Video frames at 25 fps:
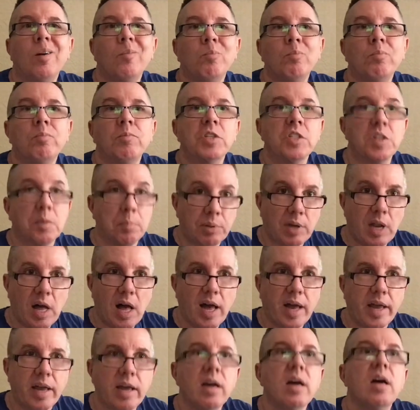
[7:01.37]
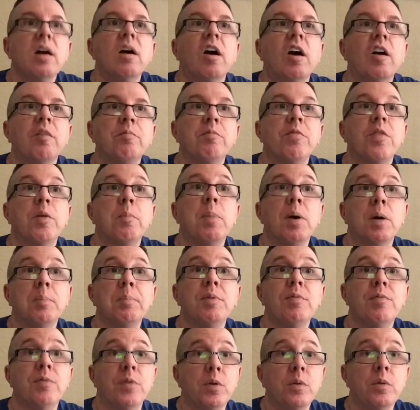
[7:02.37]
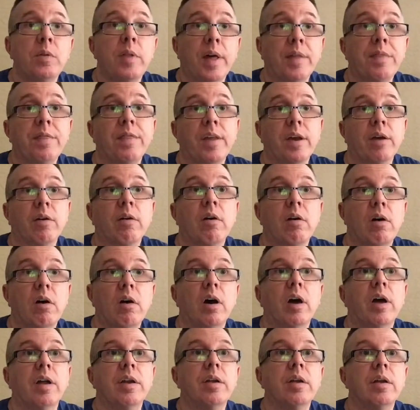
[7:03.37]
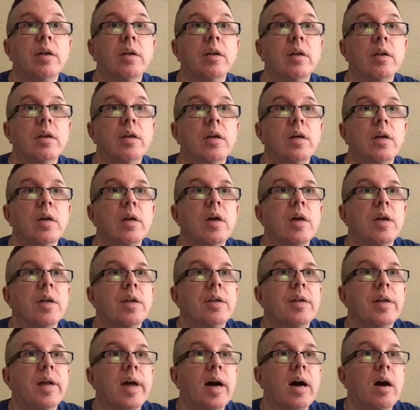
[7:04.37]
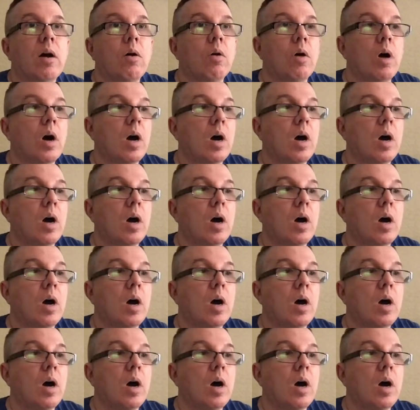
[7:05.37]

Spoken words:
supply of the puppy food that they're on. Now,